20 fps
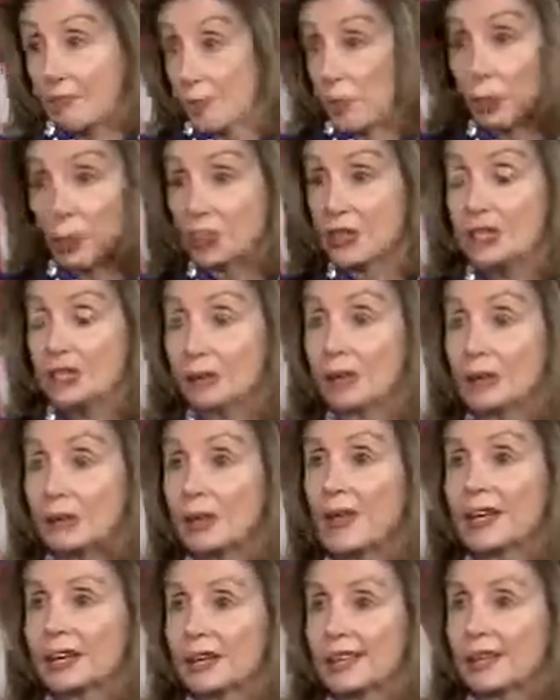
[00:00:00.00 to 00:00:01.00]
weren't
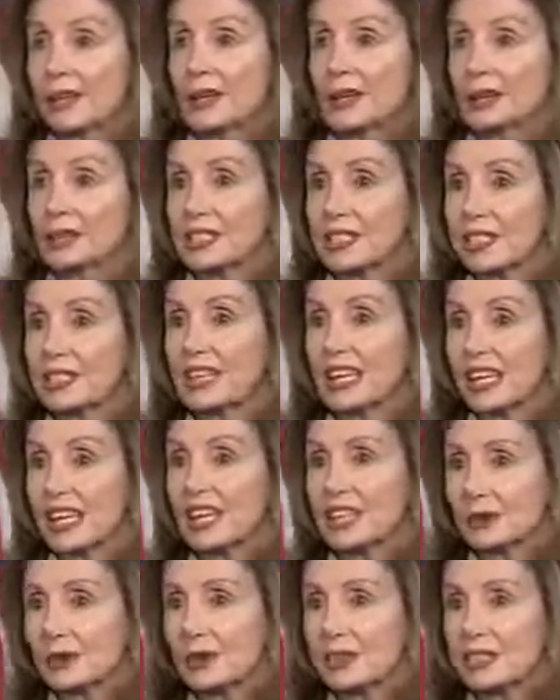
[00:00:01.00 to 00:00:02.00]
agreeing that it was in the
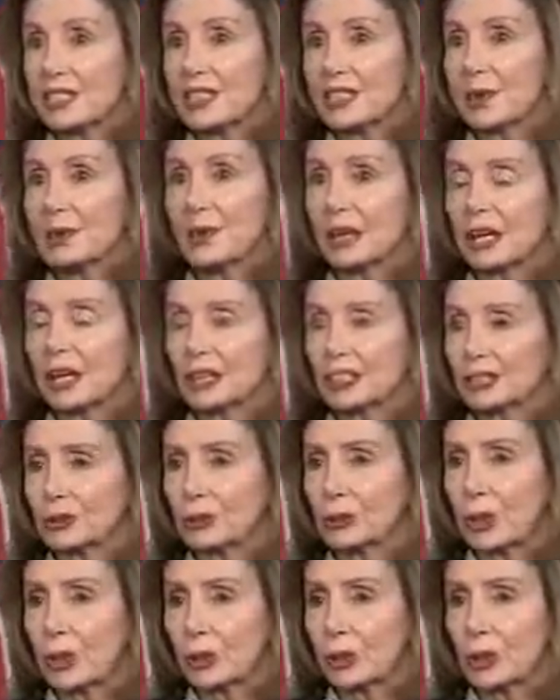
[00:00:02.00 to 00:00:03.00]
interest of America's
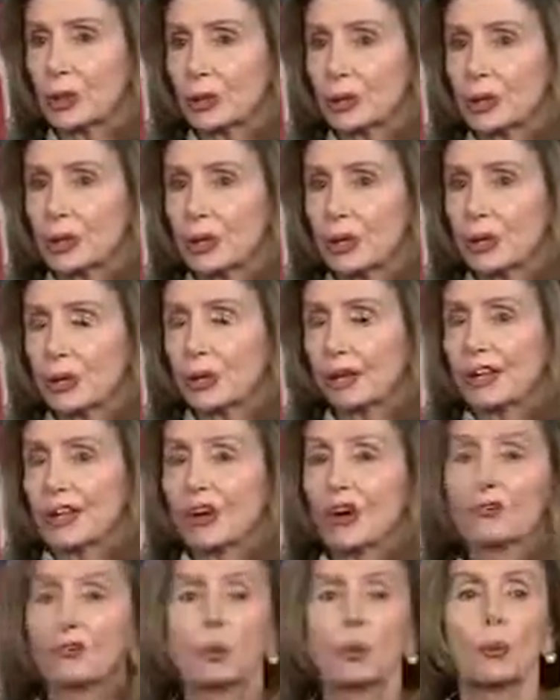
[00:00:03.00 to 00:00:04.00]
workers
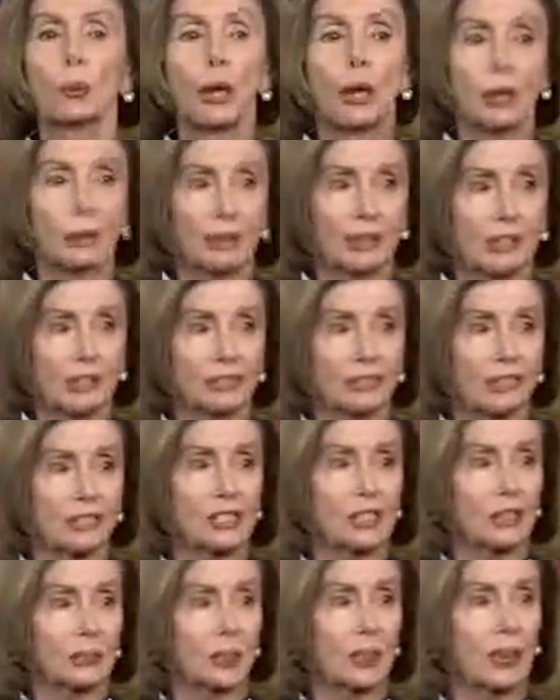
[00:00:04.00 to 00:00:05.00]
overwhelmingly
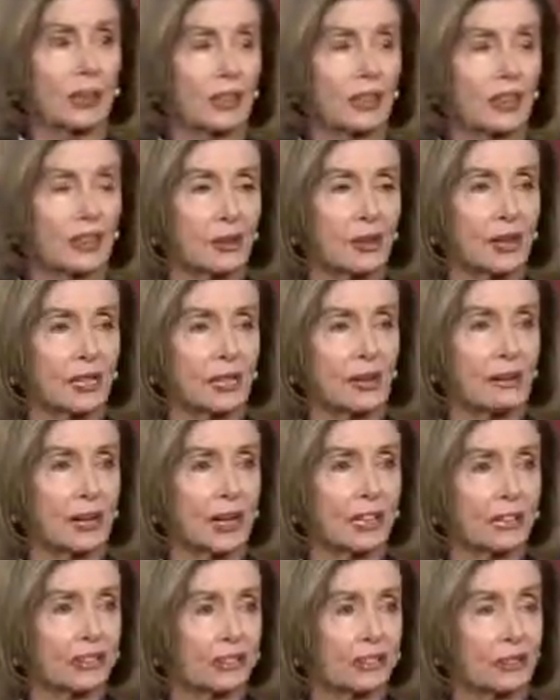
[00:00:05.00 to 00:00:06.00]
supported the
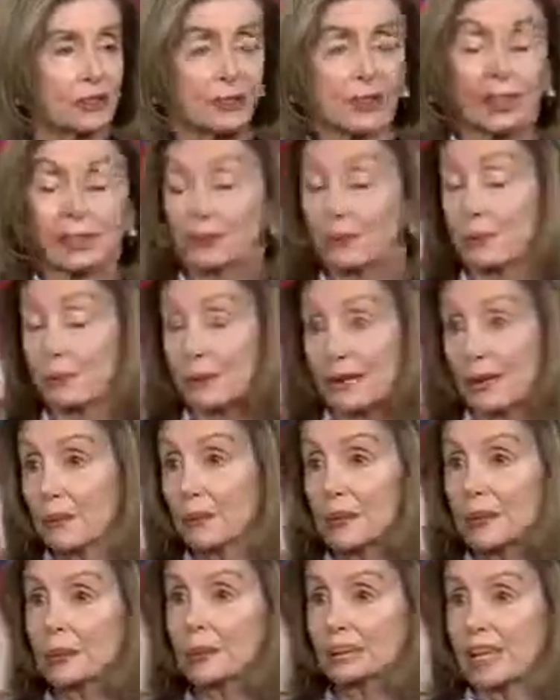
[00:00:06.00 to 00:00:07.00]
U.S.-Mexico trade agreement, and
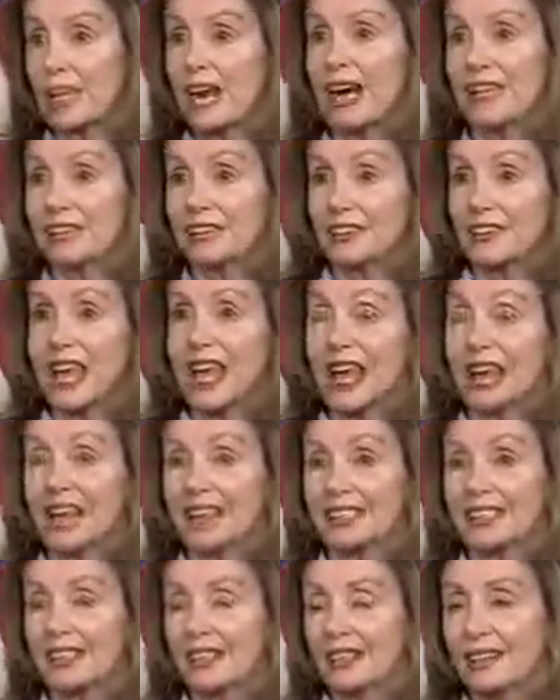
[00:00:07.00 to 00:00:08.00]
we would not have
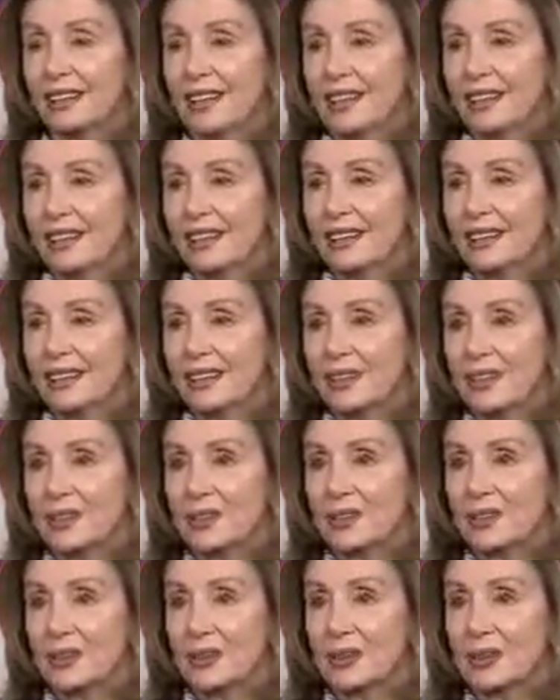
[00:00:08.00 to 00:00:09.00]
had
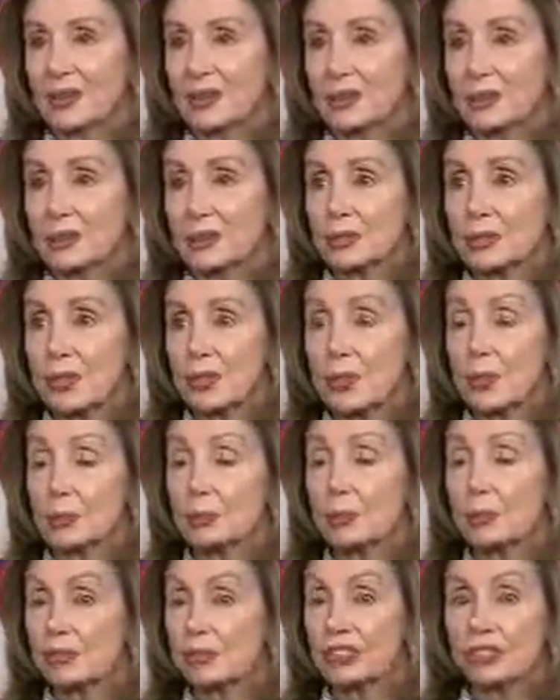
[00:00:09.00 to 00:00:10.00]
those
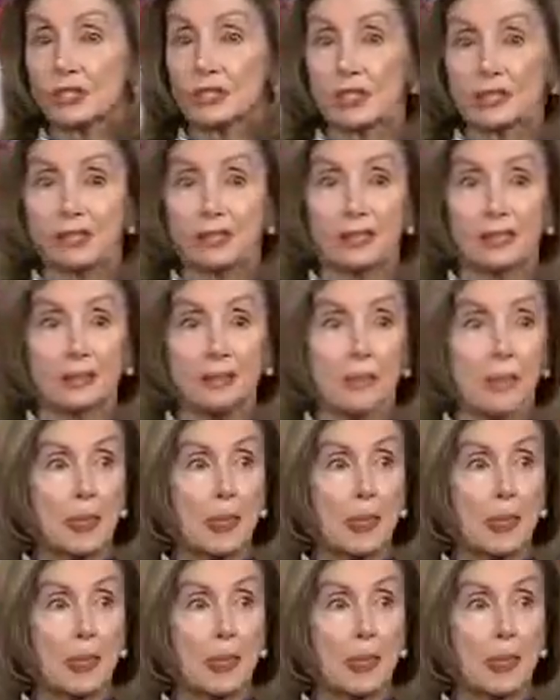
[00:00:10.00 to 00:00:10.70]
provisions